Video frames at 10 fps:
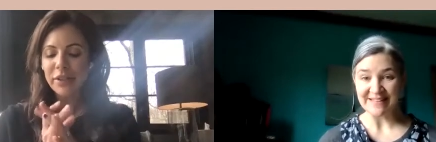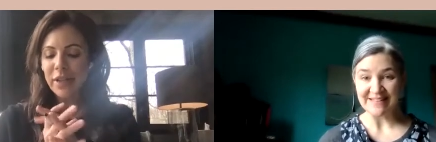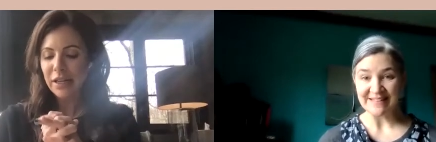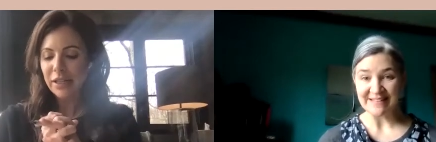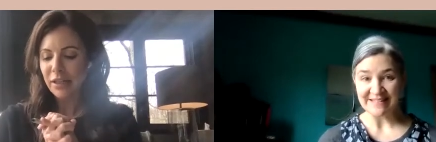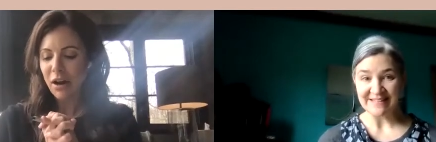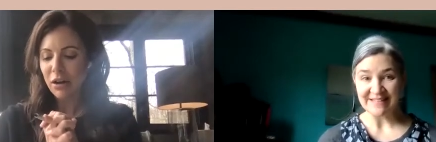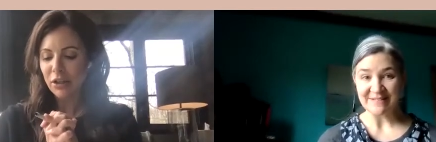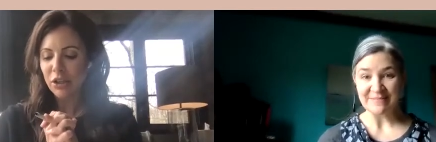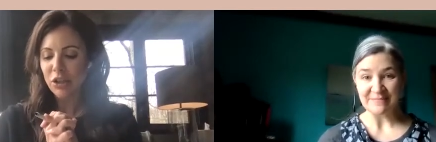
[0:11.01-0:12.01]
Speaker 1: excited to talk
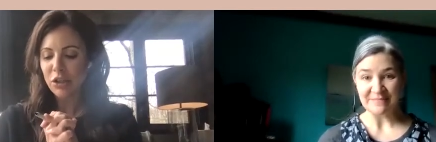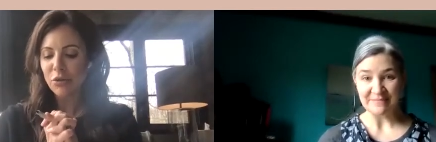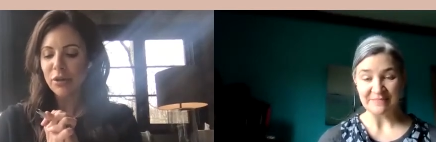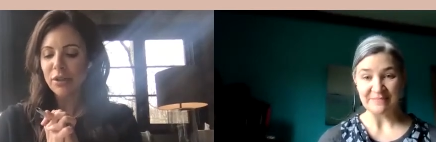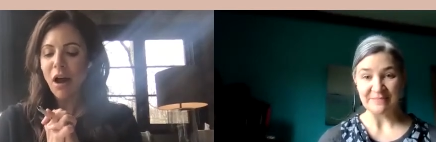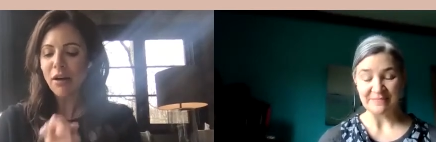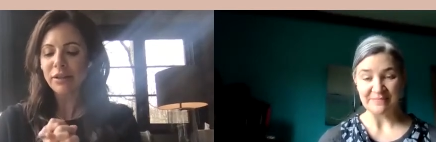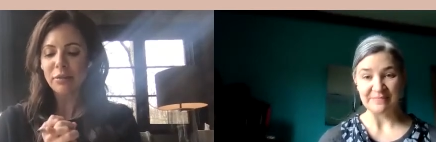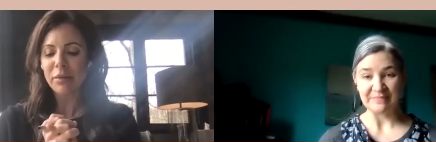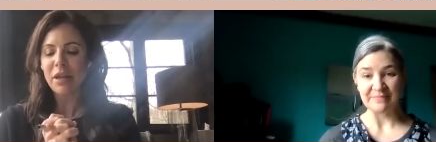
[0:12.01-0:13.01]
to you. Talk
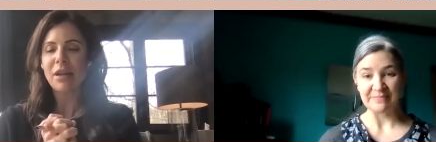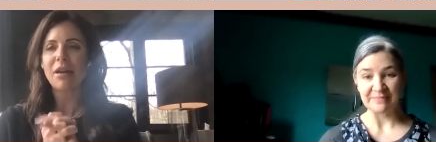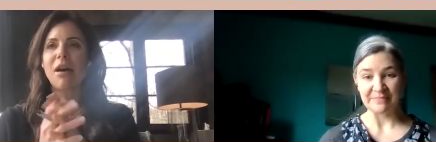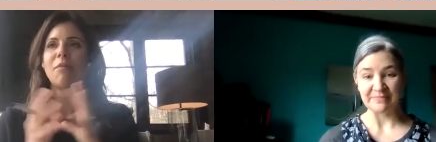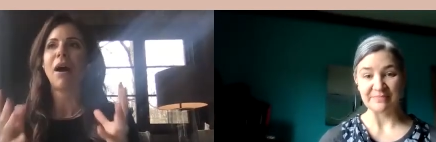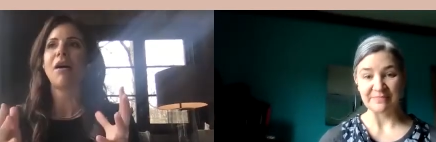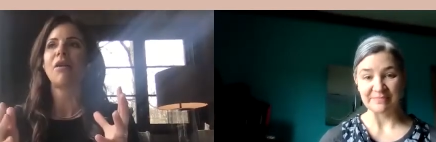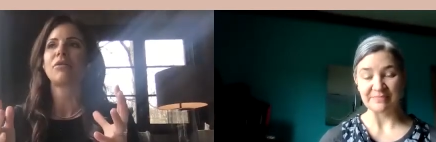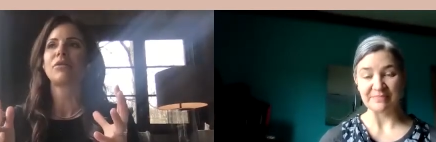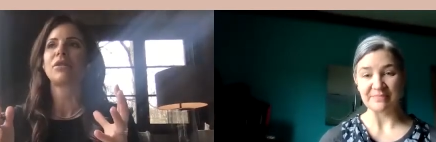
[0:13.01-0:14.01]
to me
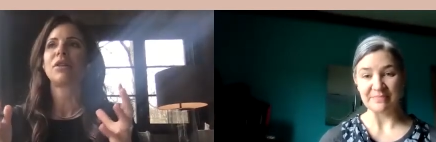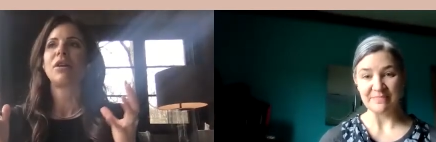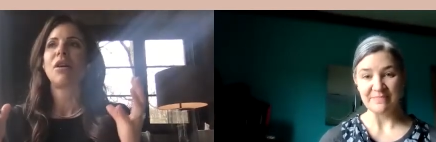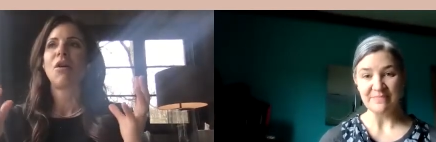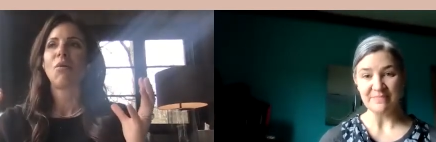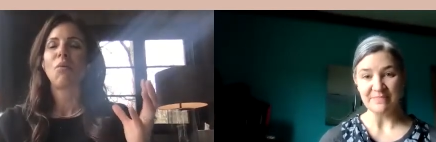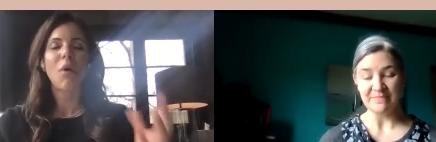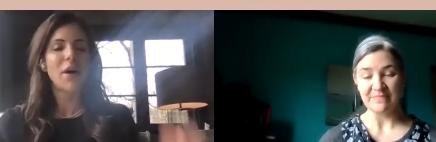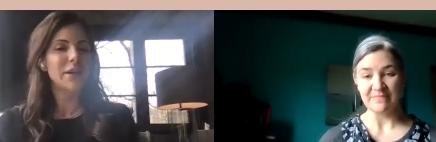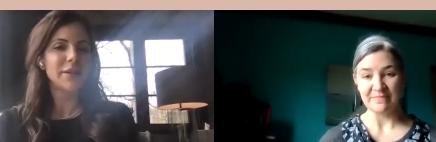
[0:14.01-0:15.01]
about
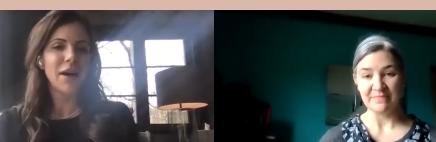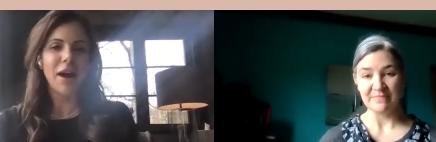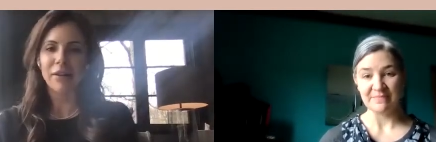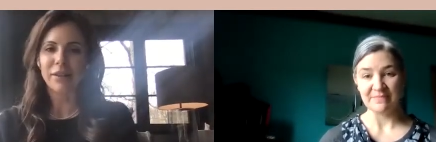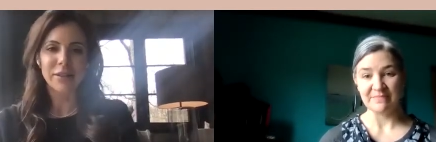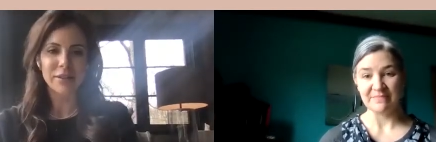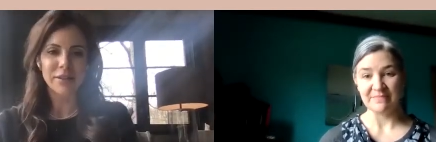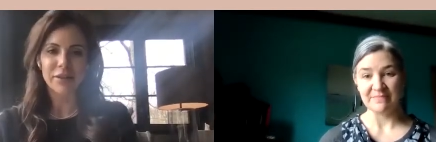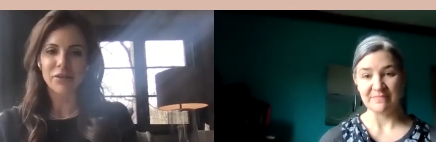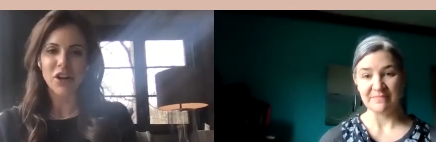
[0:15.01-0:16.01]
what is a highly
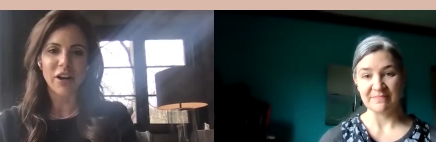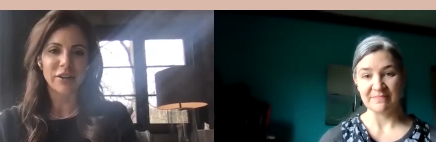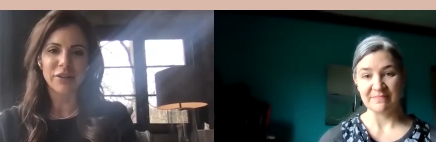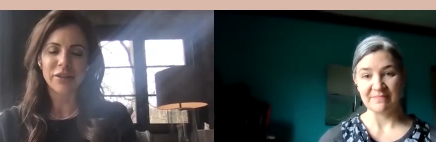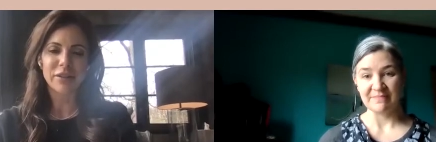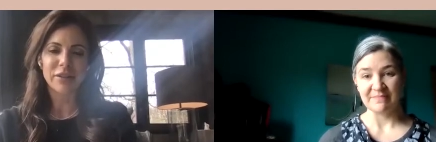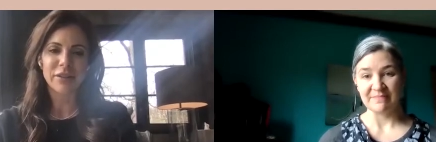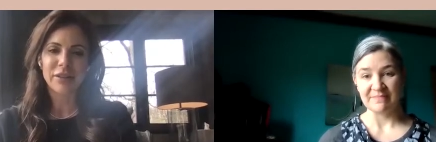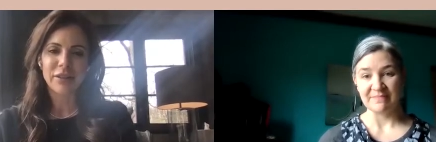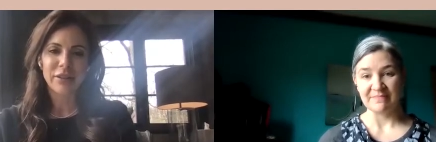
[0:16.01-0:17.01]
sensitive child?
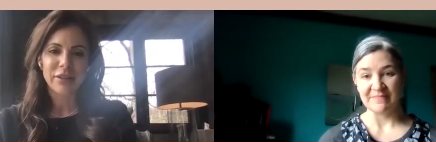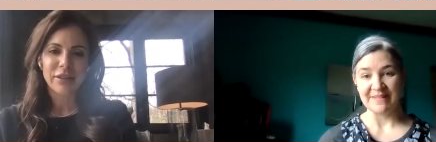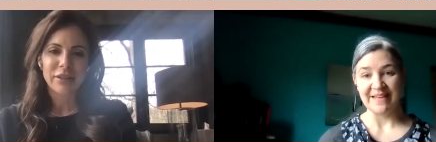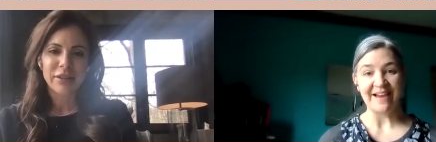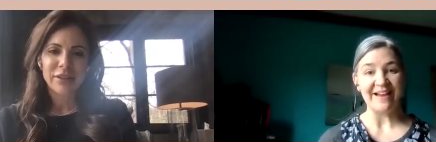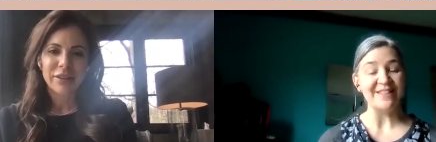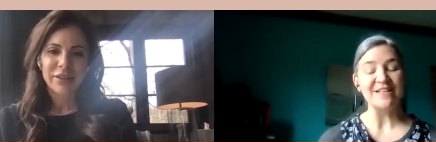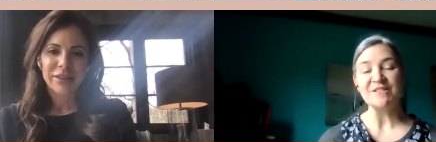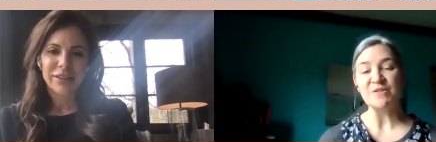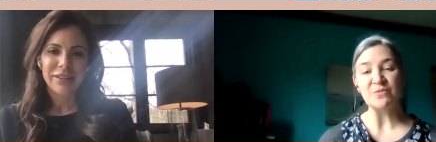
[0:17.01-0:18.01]
Speaker 2: Yeah, I think it's a
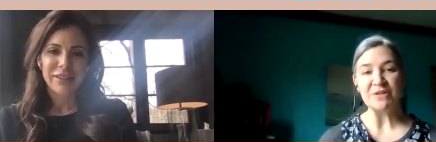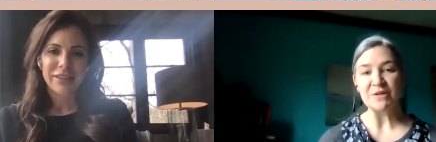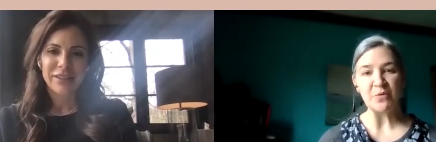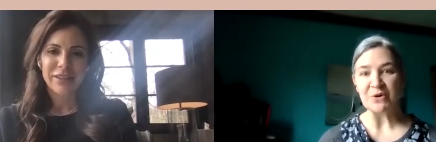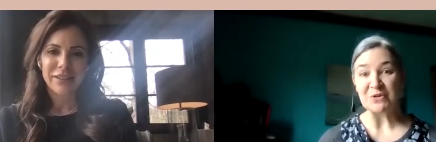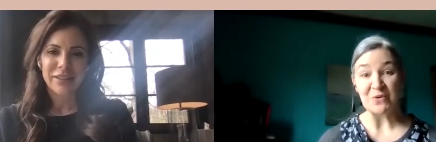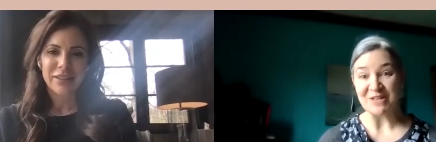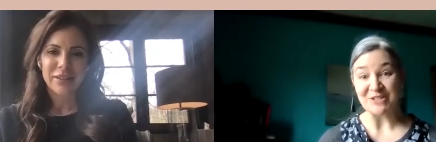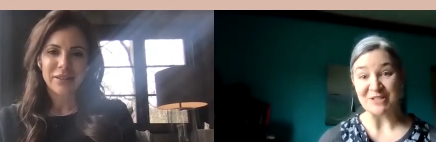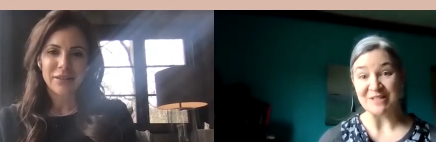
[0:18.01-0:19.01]
really important
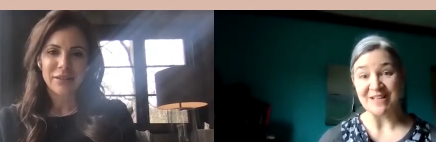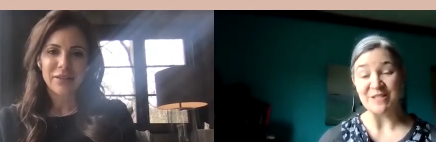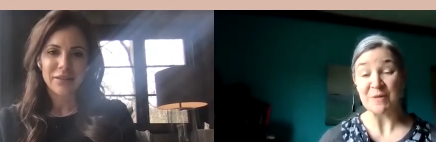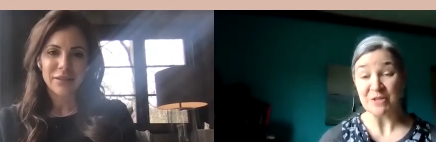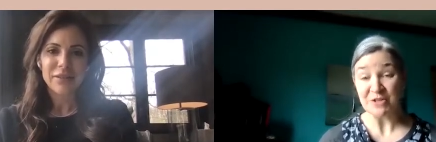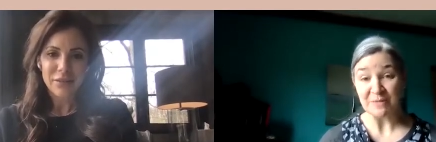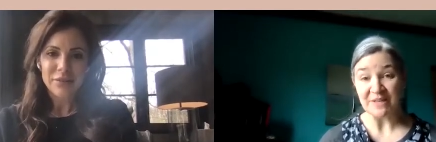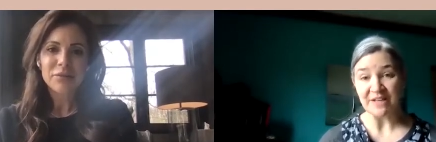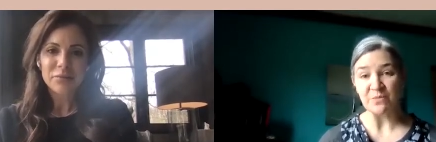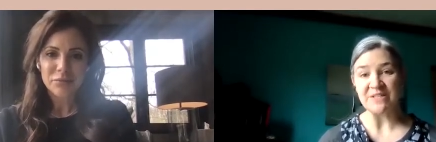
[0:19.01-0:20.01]
question, especially because
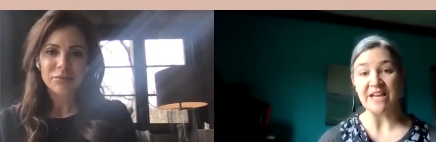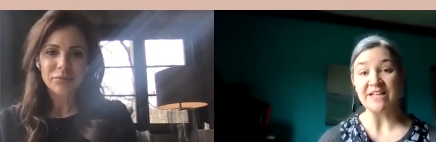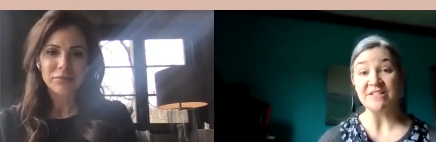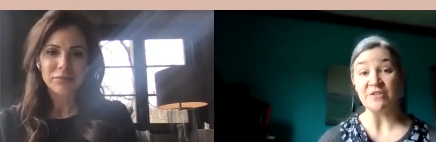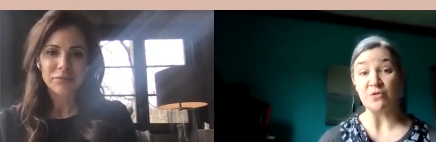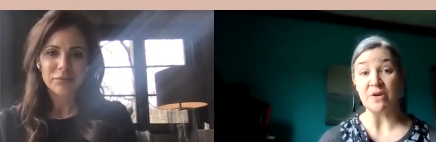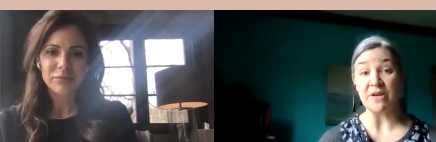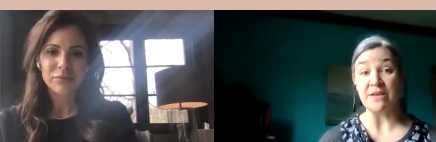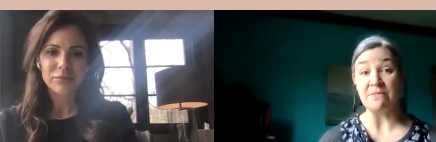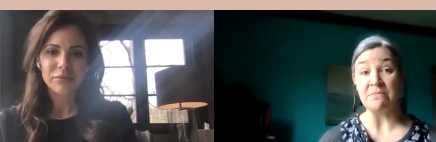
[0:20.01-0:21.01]
we tend to
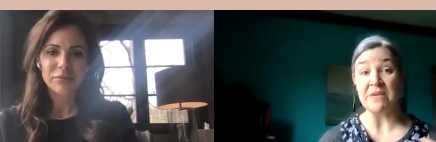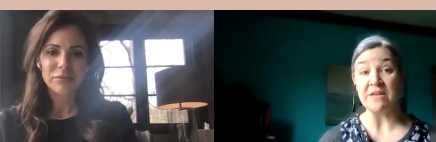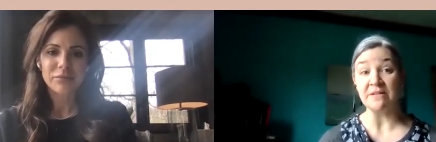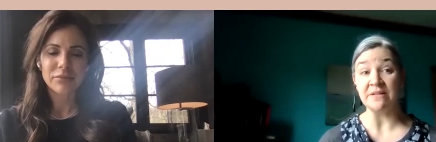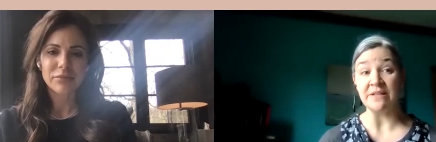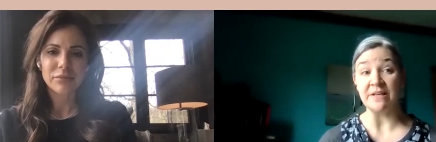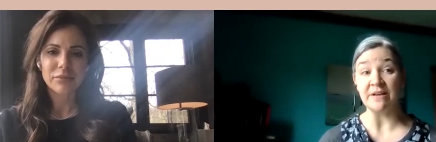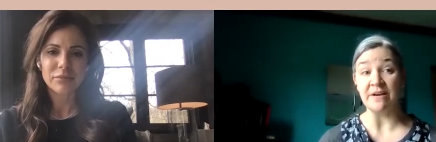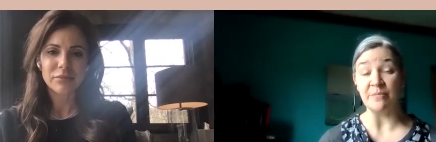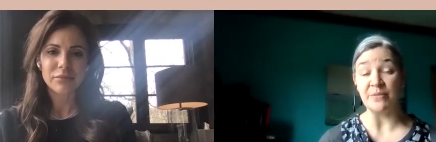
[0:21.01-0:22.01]
immediately
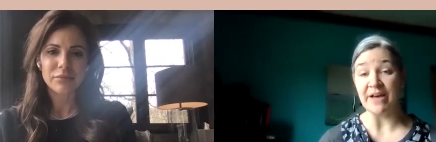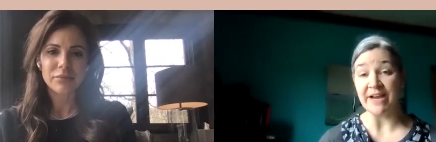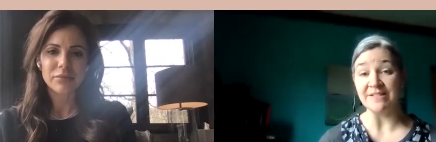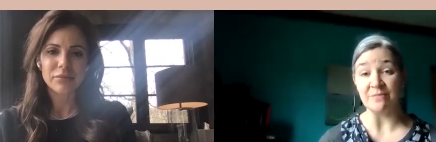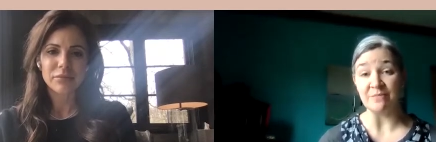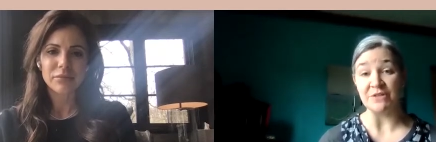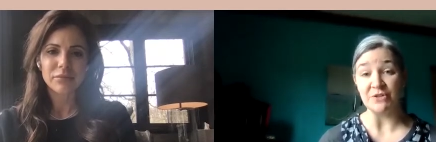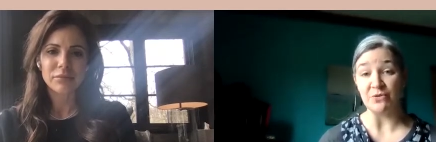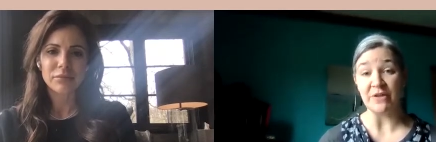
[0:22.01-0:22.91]
apply something to